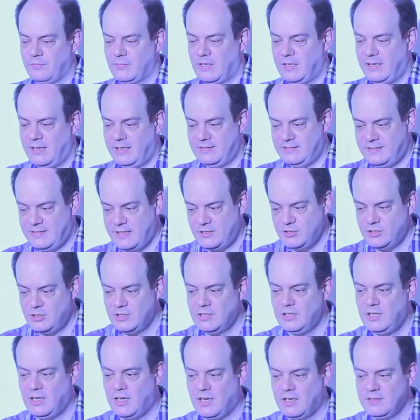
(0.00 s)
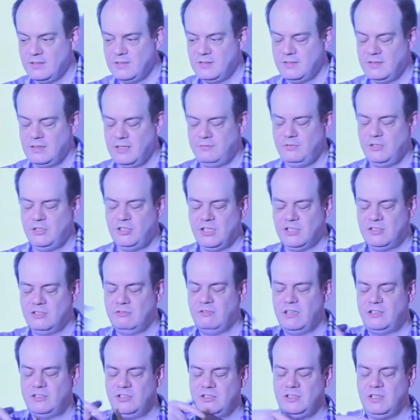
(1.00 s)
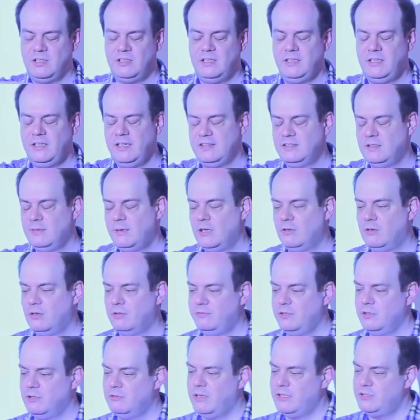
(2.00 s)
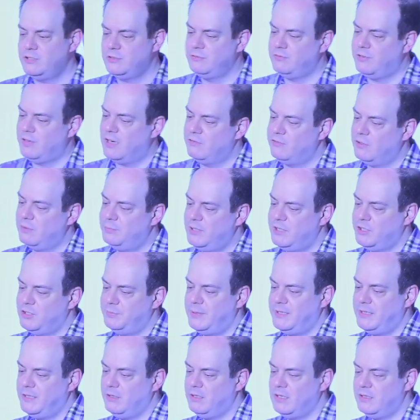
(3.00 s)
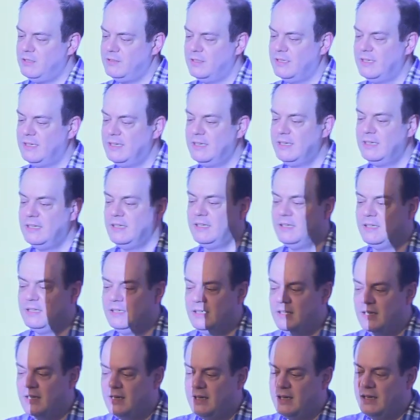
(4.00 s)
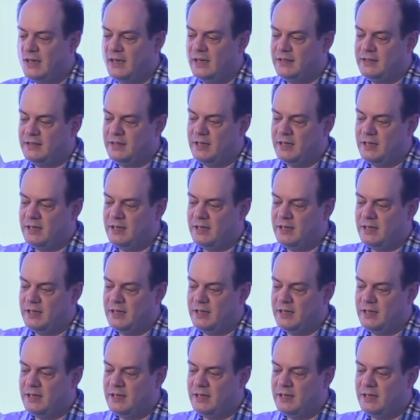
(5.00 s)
extension class that we just registered in the XML configuration file for PHPUnit. It